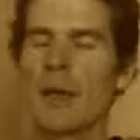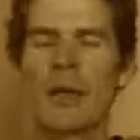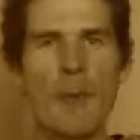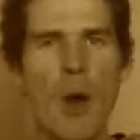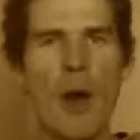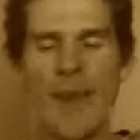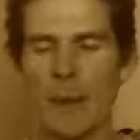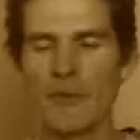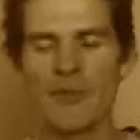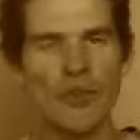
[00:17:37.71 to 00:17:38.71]
Combine
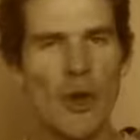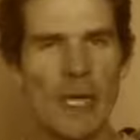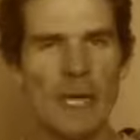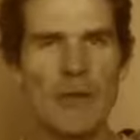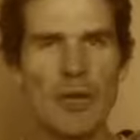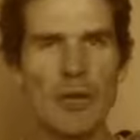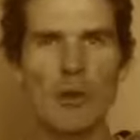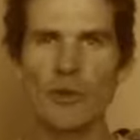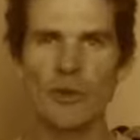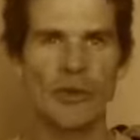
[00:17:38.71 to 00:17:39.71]
that with cycling in the
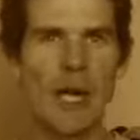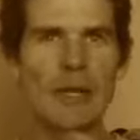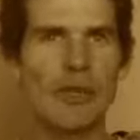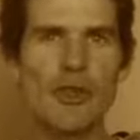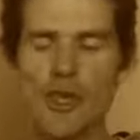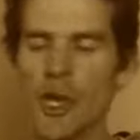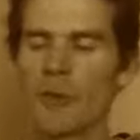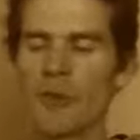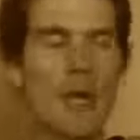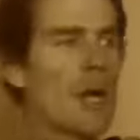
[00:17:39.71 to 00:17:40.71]
hills or cycling to the
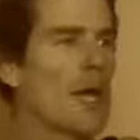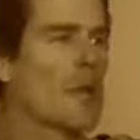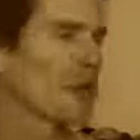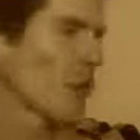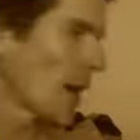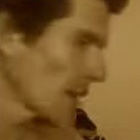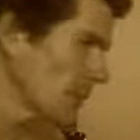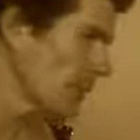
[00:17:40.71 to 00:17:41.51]
shops in the cycling